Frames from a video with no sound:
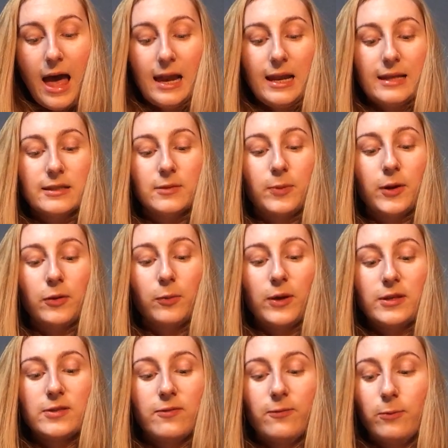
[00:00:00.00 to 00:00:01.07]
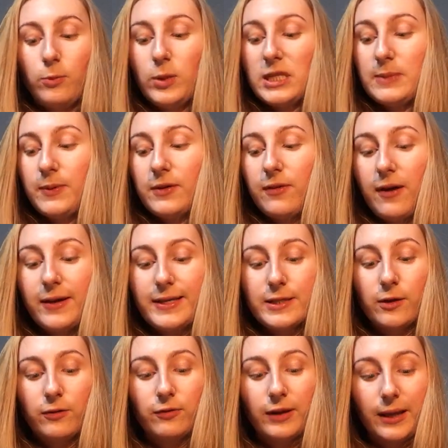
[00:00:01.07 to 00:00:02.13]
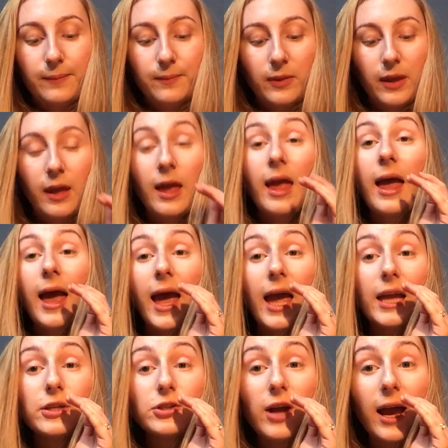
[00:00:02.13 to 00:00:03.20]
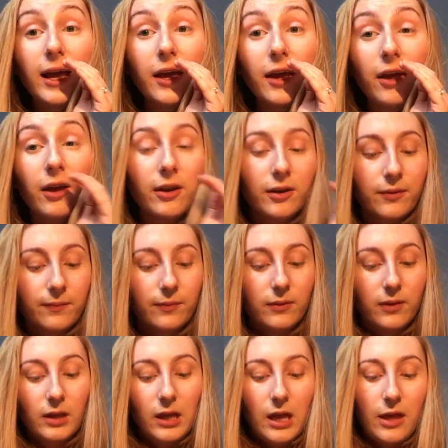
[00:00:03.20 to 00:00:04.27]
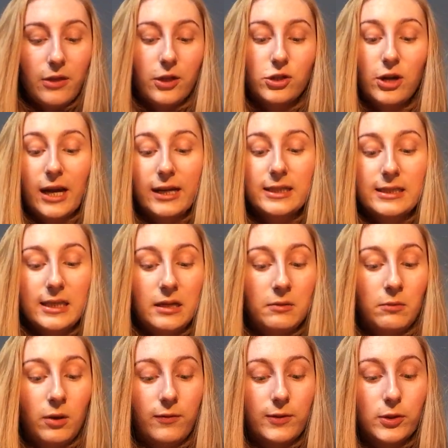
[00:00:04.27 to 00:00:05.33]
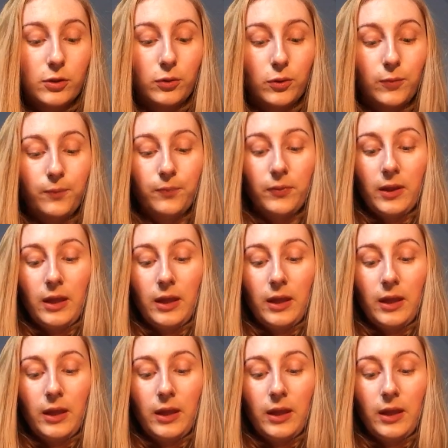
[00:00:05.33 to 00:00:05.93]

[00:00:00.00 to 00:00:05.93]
Elizabeth whispered very softly, "Hey, dragon." The dragon didn't move at all.